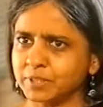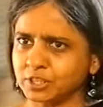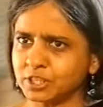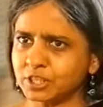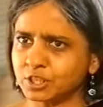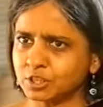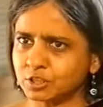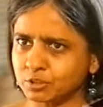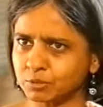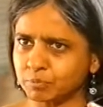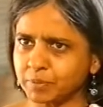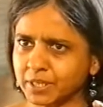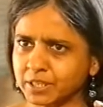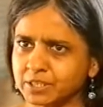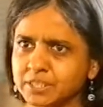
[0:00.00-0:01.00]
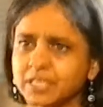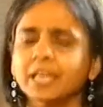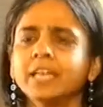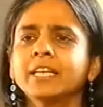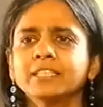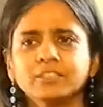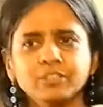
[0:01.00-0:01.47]
but just because
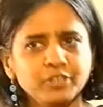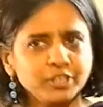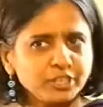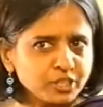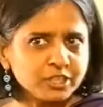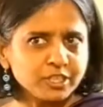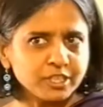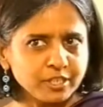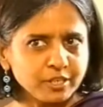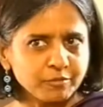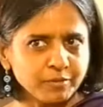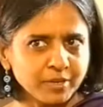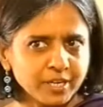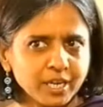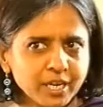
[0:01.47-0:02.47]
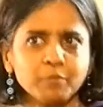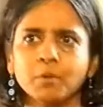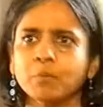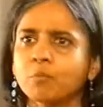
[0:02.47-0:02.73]
Delhi is the richest city of India,